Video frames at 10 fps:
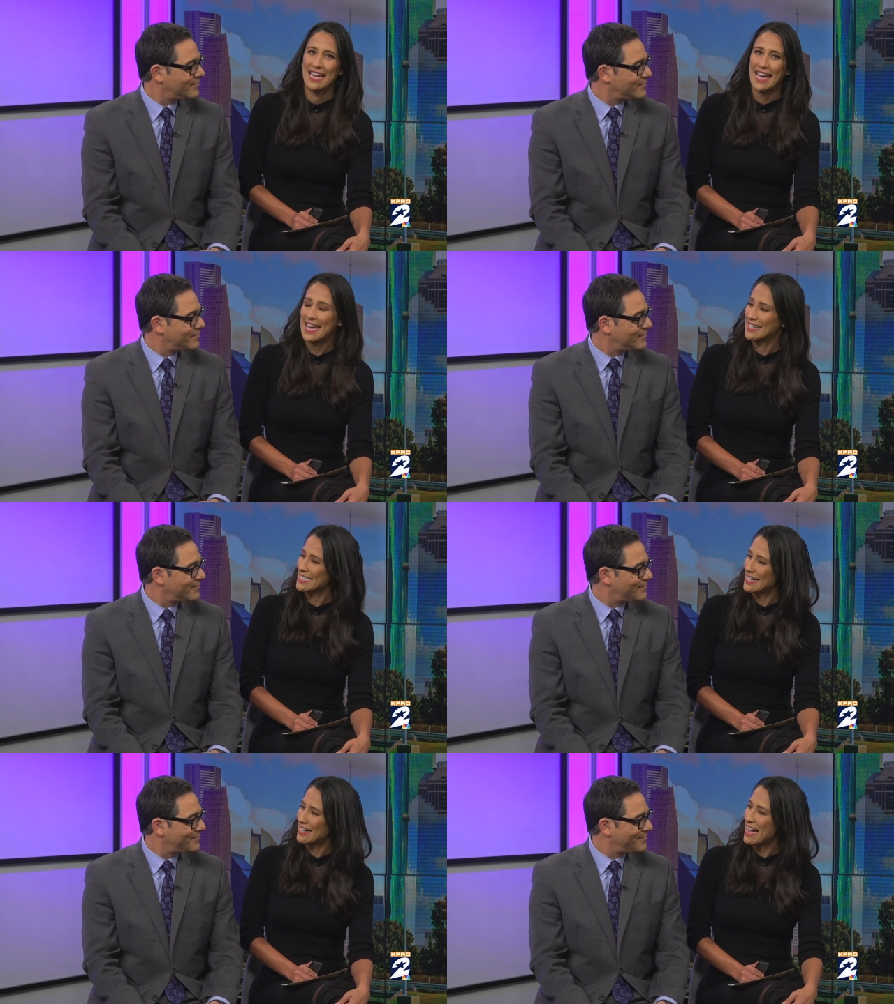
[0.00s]
Speaker 1: And
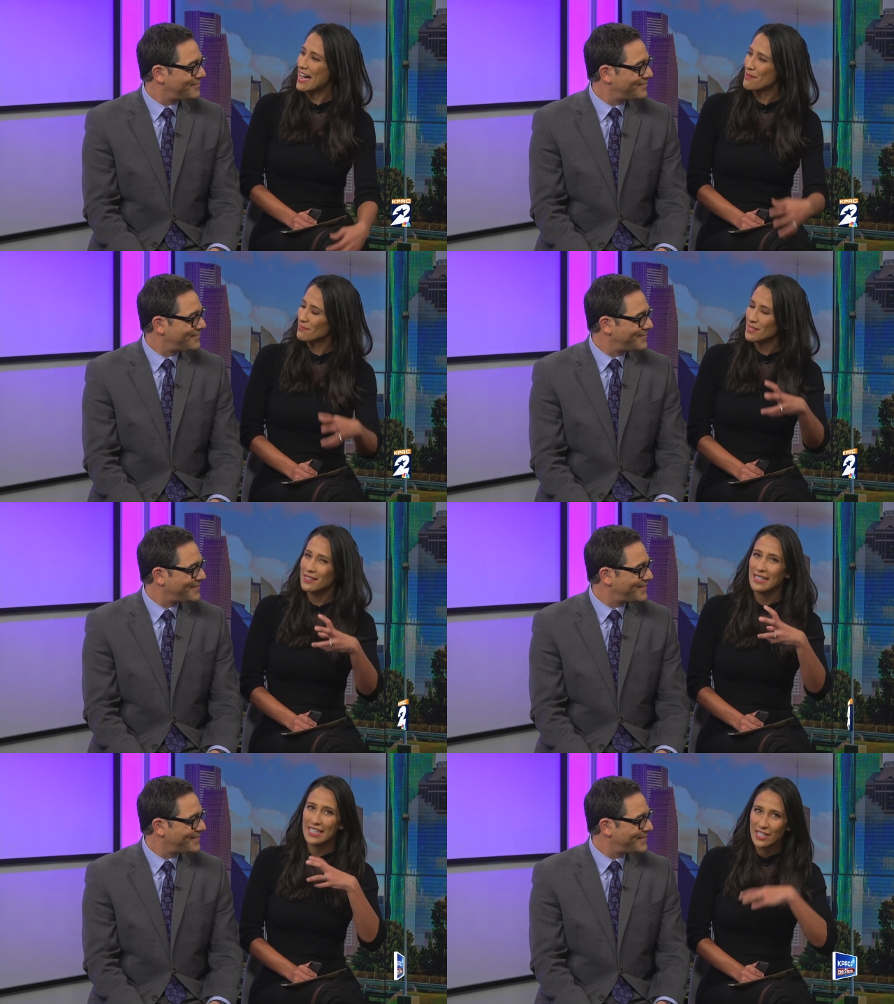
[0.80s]
uh, I'm
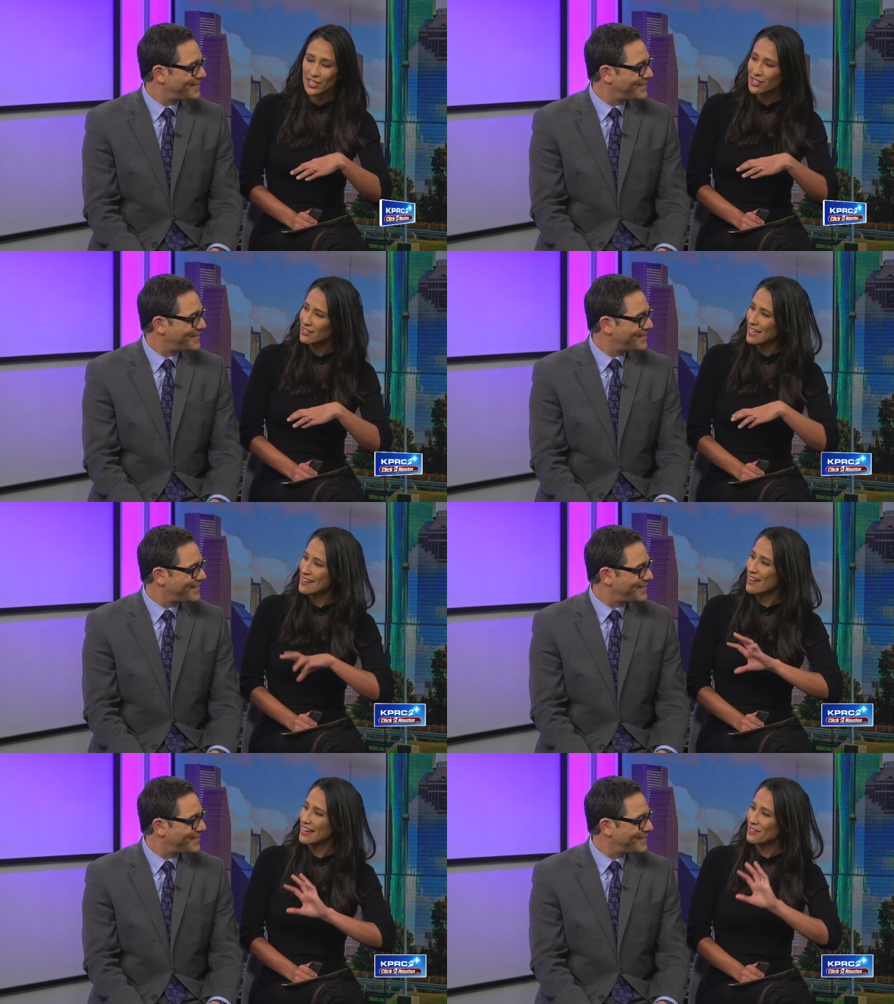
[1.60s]
here and
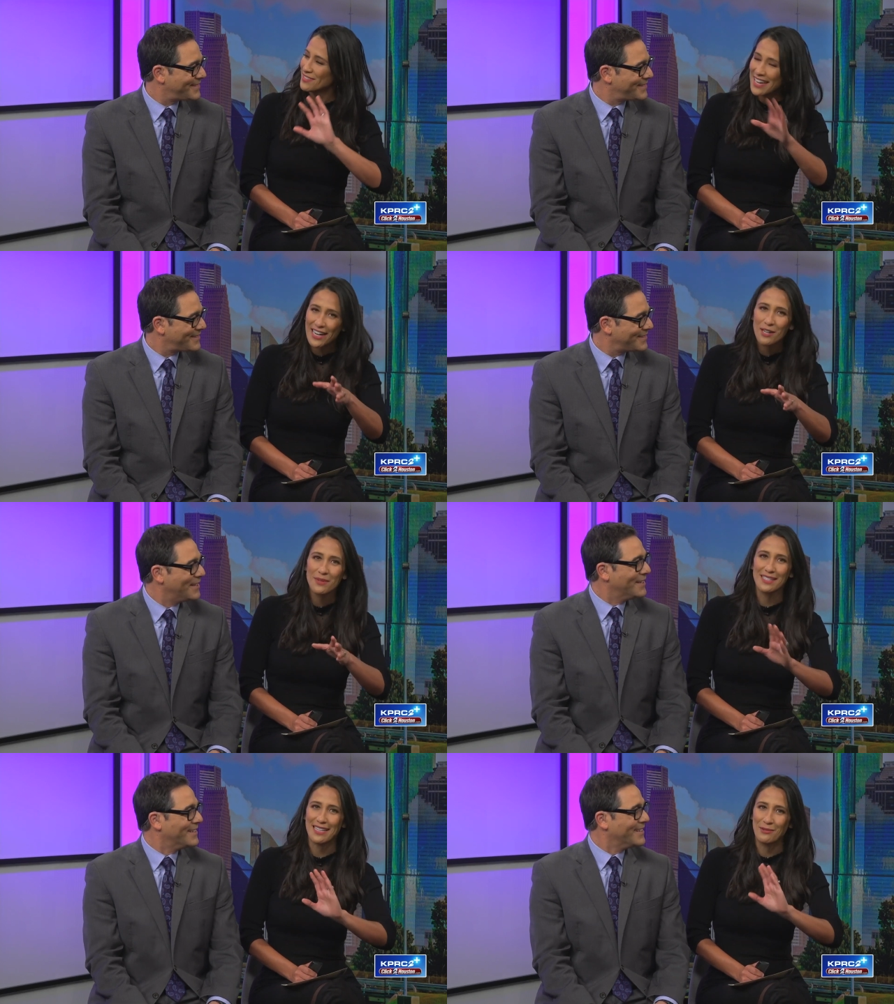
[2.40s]
not out there
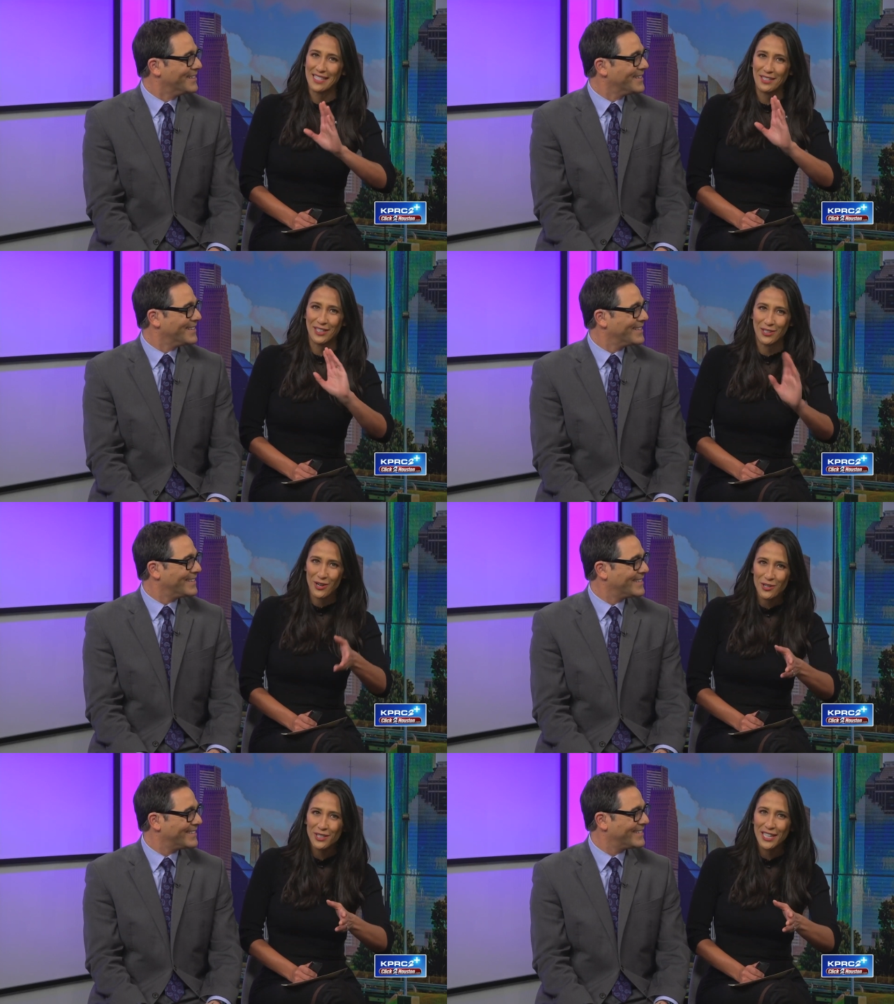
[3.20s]
because I was out there
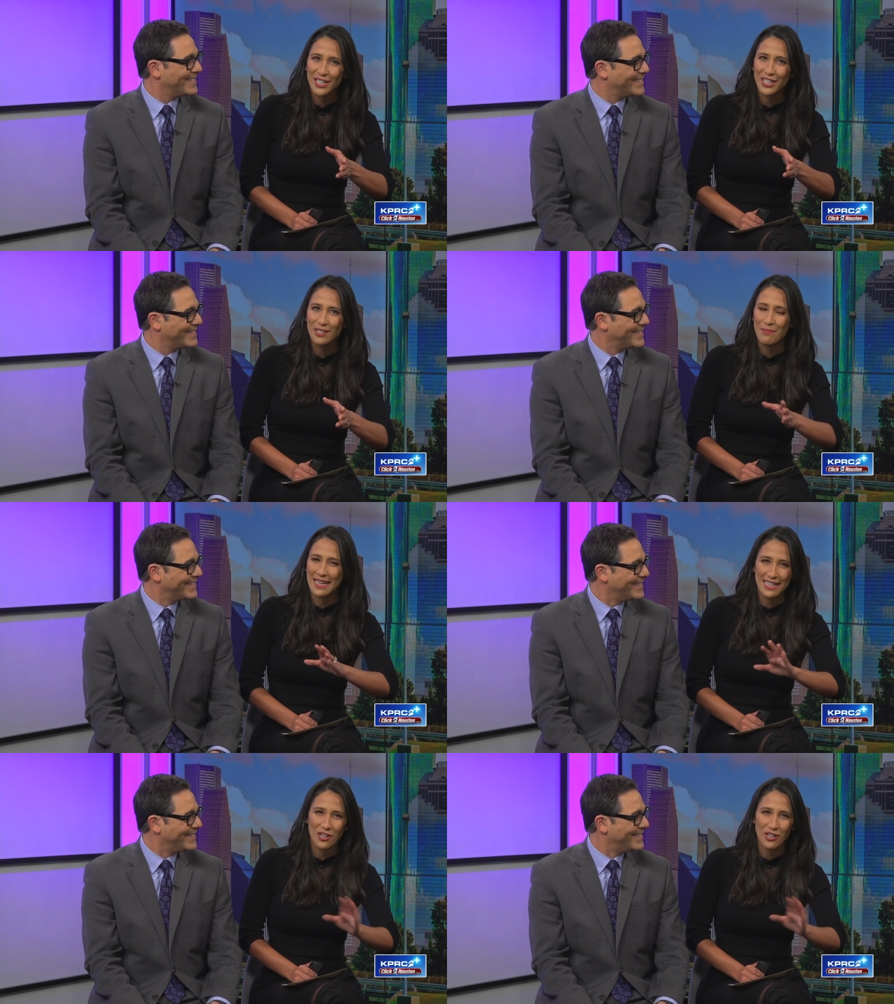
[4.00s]
earlier, bending